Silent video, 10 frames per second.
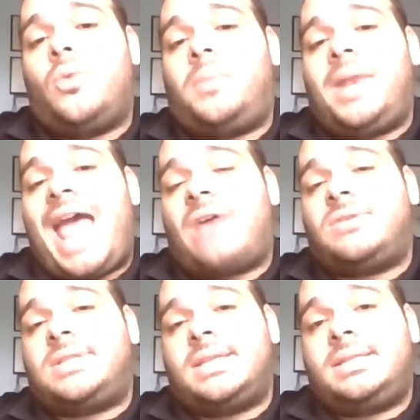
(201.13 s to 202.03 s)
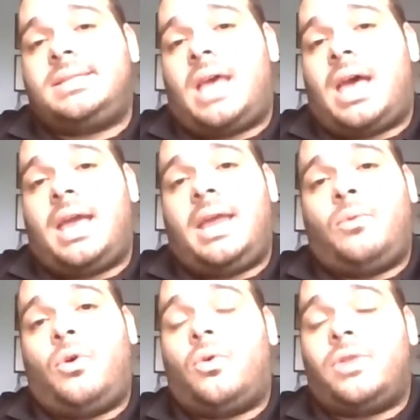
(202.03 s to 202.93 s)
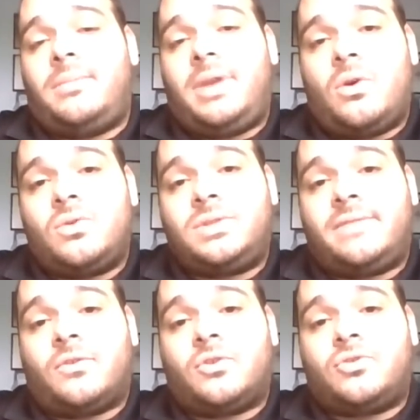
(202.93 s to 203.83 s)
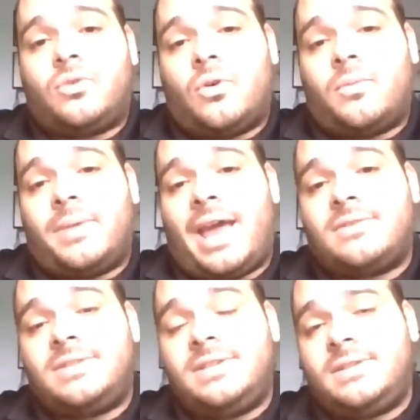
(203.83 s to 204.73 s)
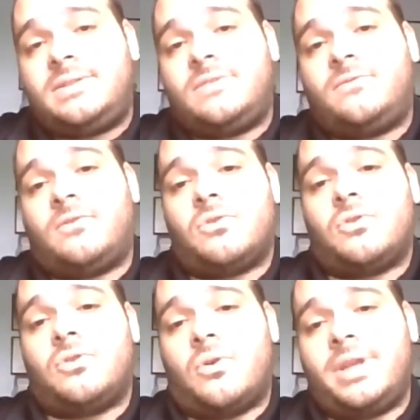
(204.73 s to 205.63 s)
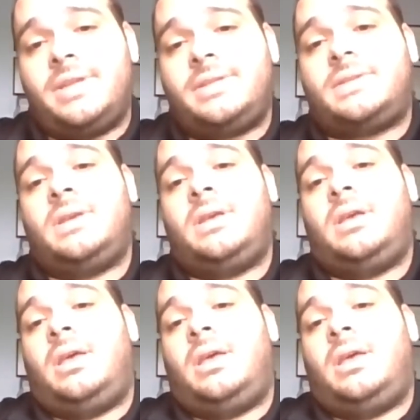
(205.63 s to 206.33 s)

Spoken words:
Open houses. I will only be hosting virtual open houses until further notice.